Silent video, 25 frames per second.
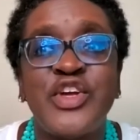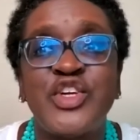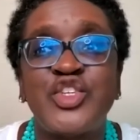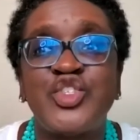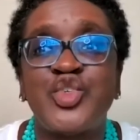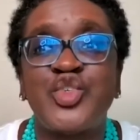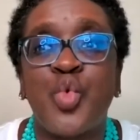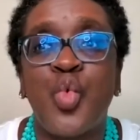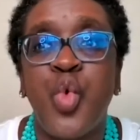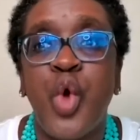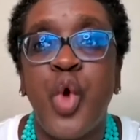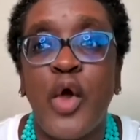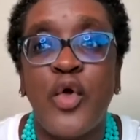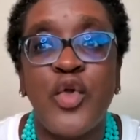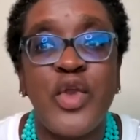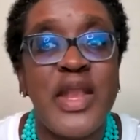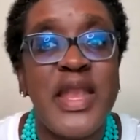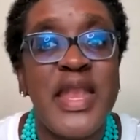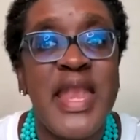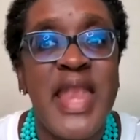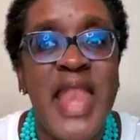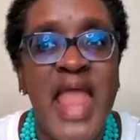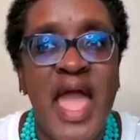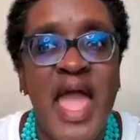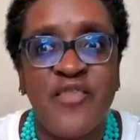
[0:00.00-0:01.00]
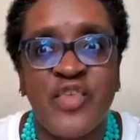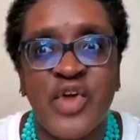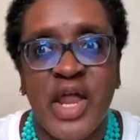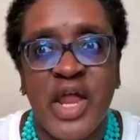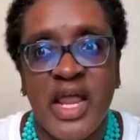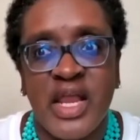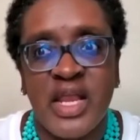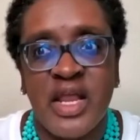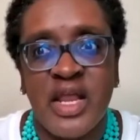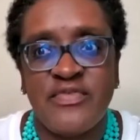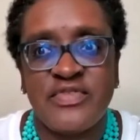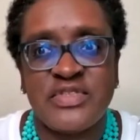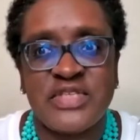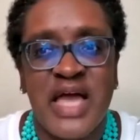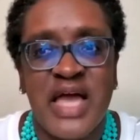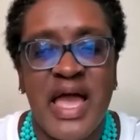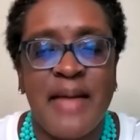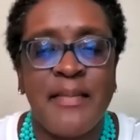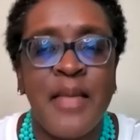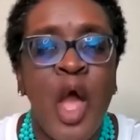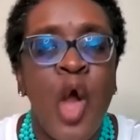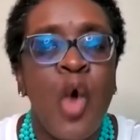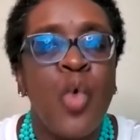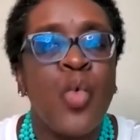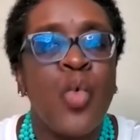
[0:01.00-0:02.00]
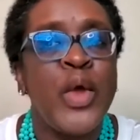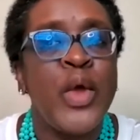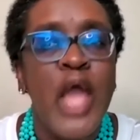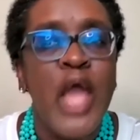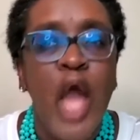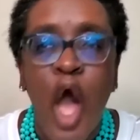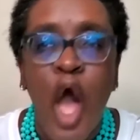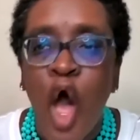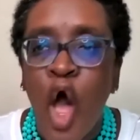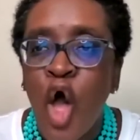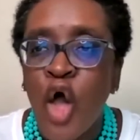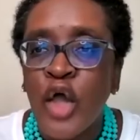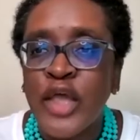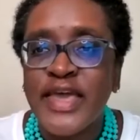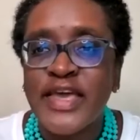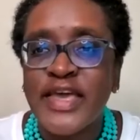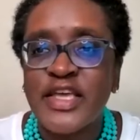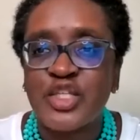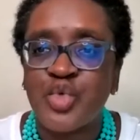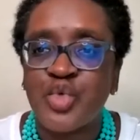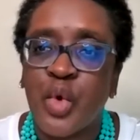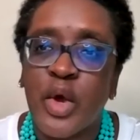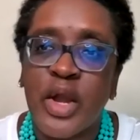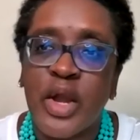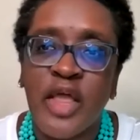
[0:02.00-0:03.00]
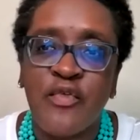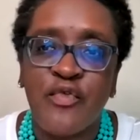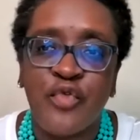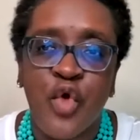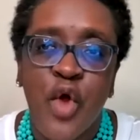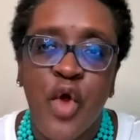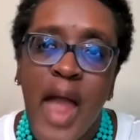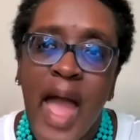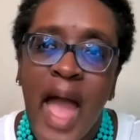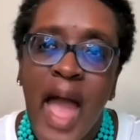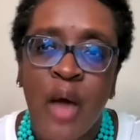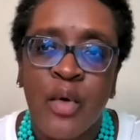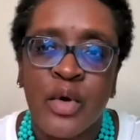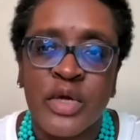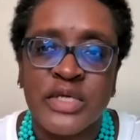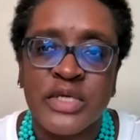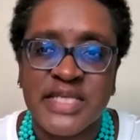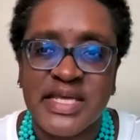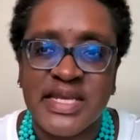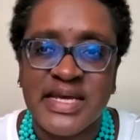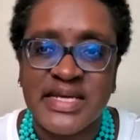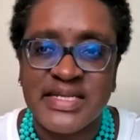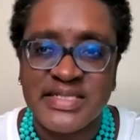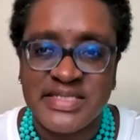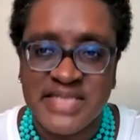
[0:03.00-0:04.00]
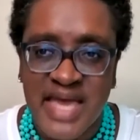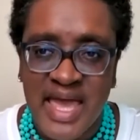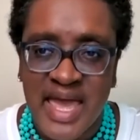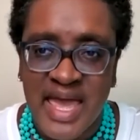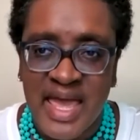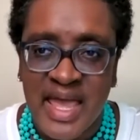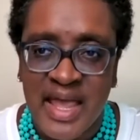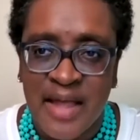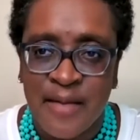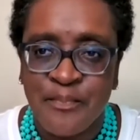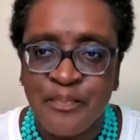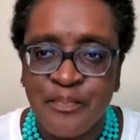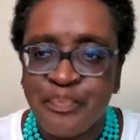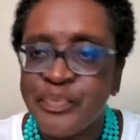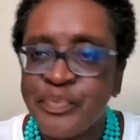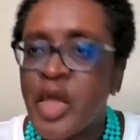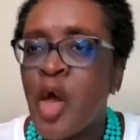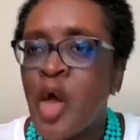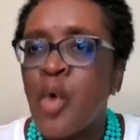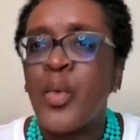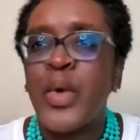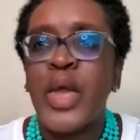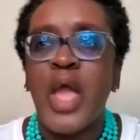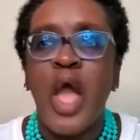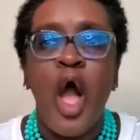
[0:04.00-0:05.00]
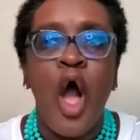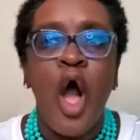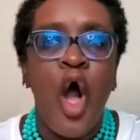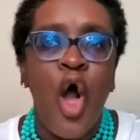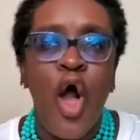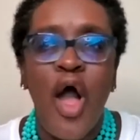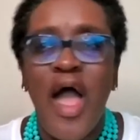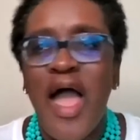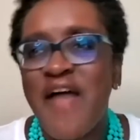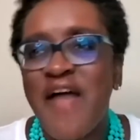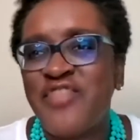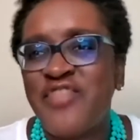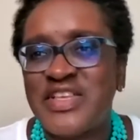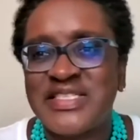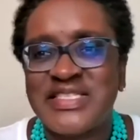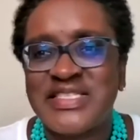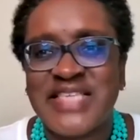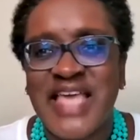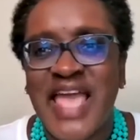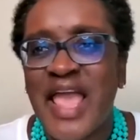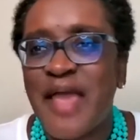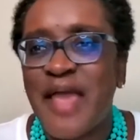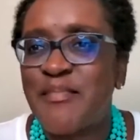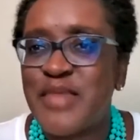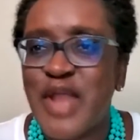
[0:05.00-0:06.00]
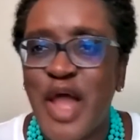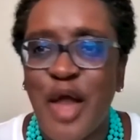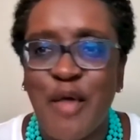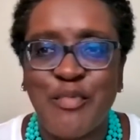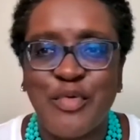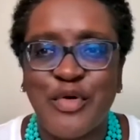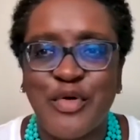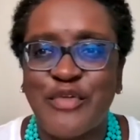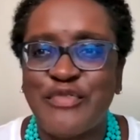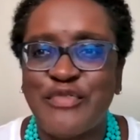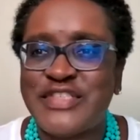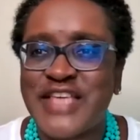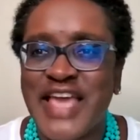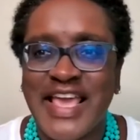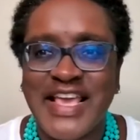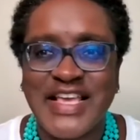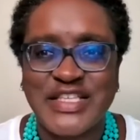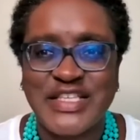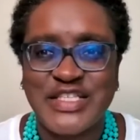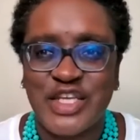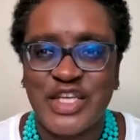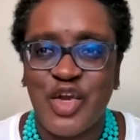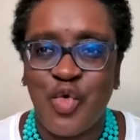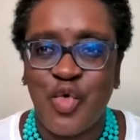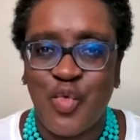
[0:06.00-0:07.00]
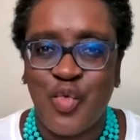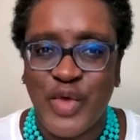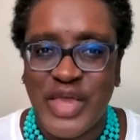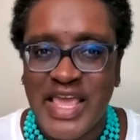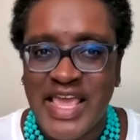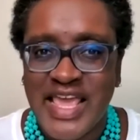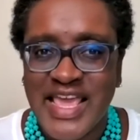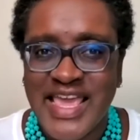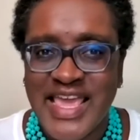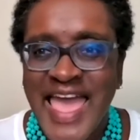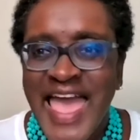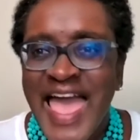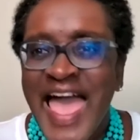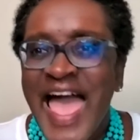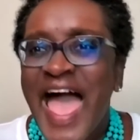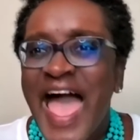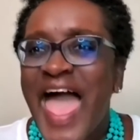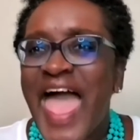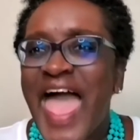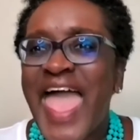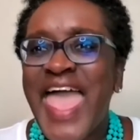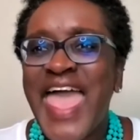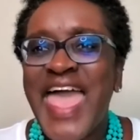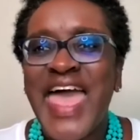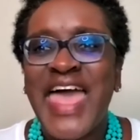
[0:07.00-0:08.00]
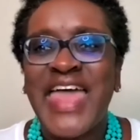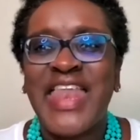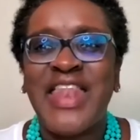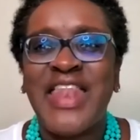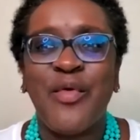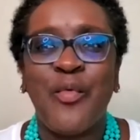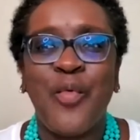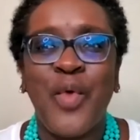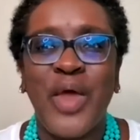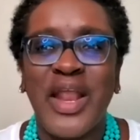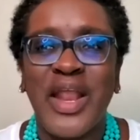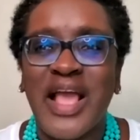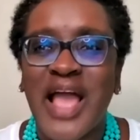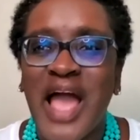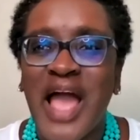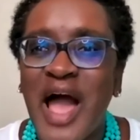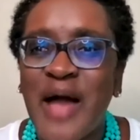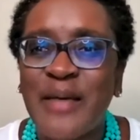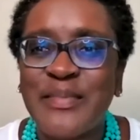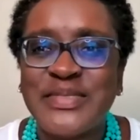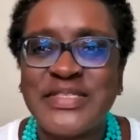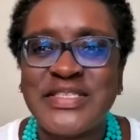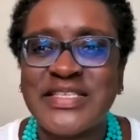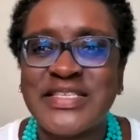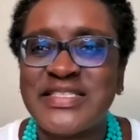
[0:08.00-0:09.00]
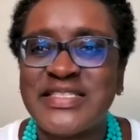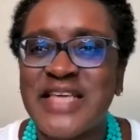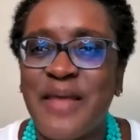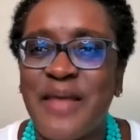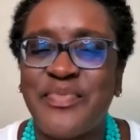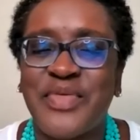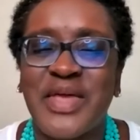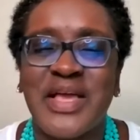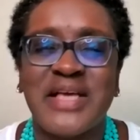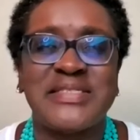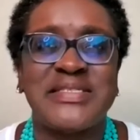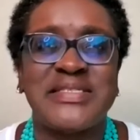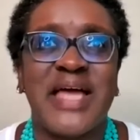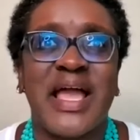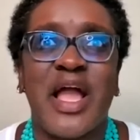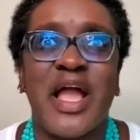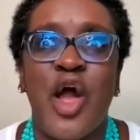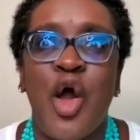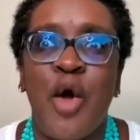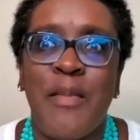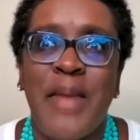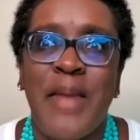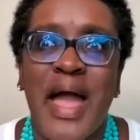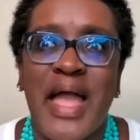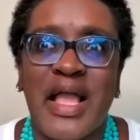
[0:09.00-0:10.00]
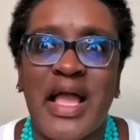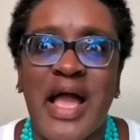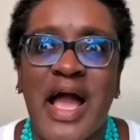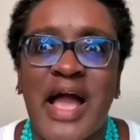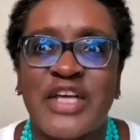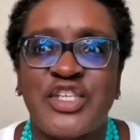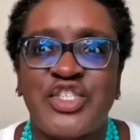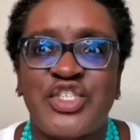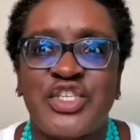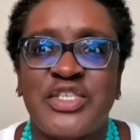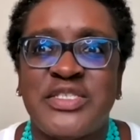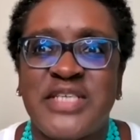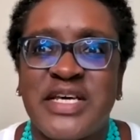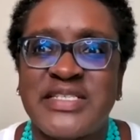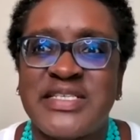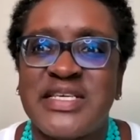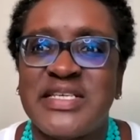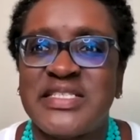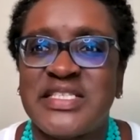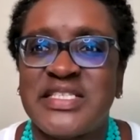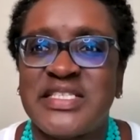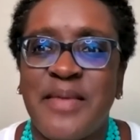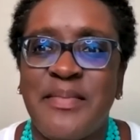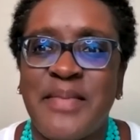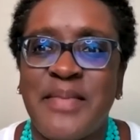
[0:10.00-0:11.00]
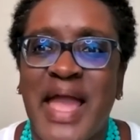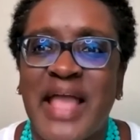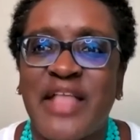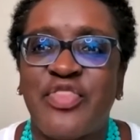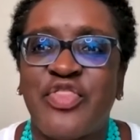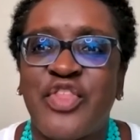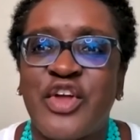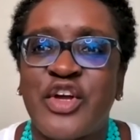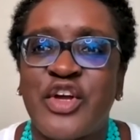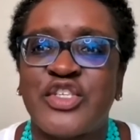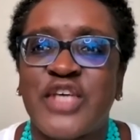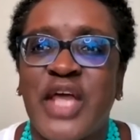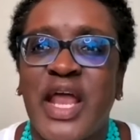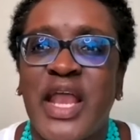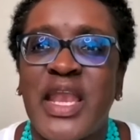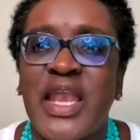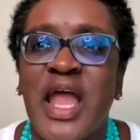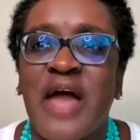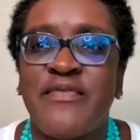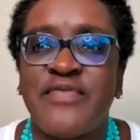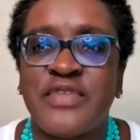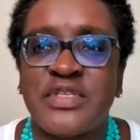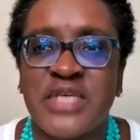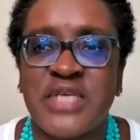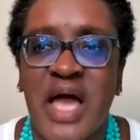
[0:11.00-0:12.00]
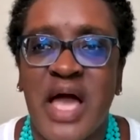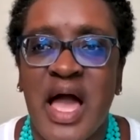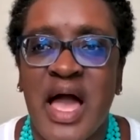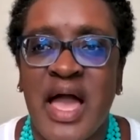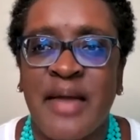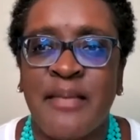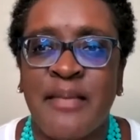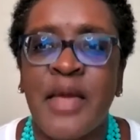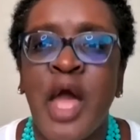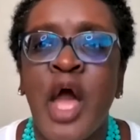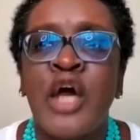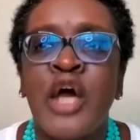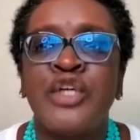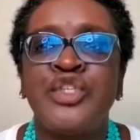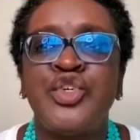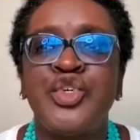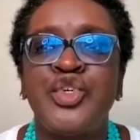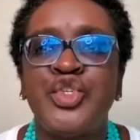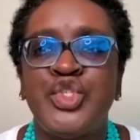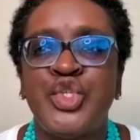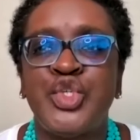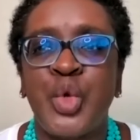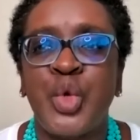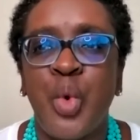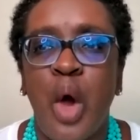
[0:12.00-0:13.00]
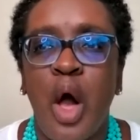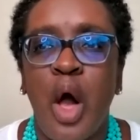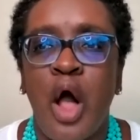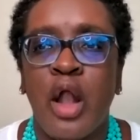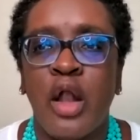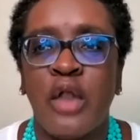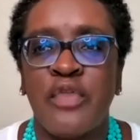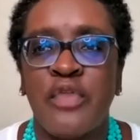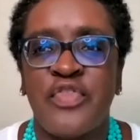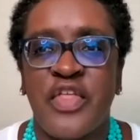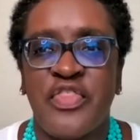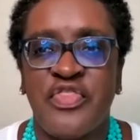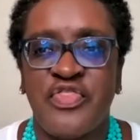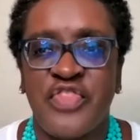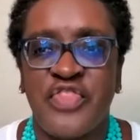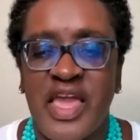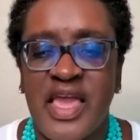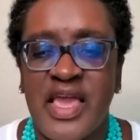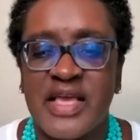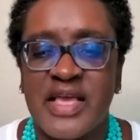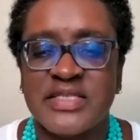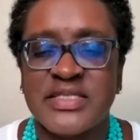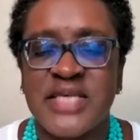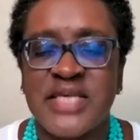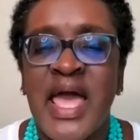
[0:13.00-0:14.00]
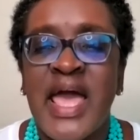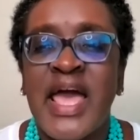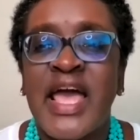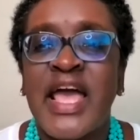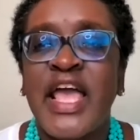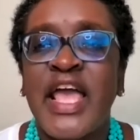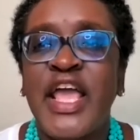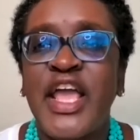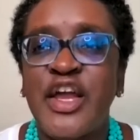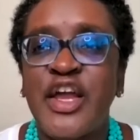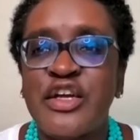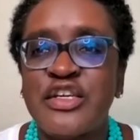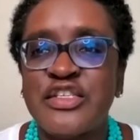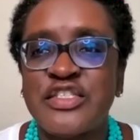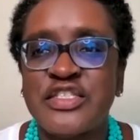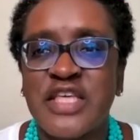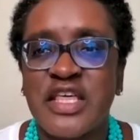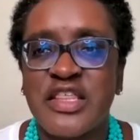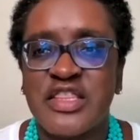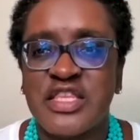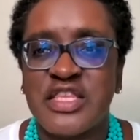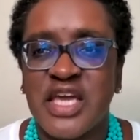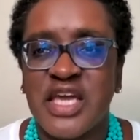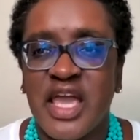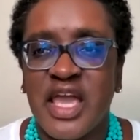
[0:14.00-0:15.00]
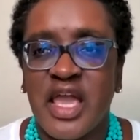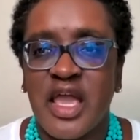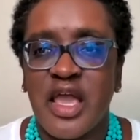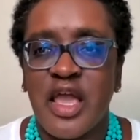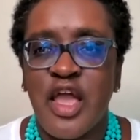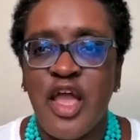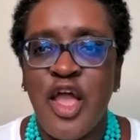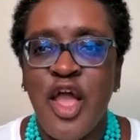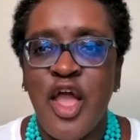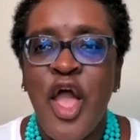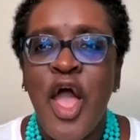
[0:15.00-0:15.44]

There's, quote, never enough time. We all get 24 hours in a day. We all have the same number of days in a week. And when it comes to something, it's like, oh my gosh, it doesn't seem like there's enough time to do all the things. Here's the thing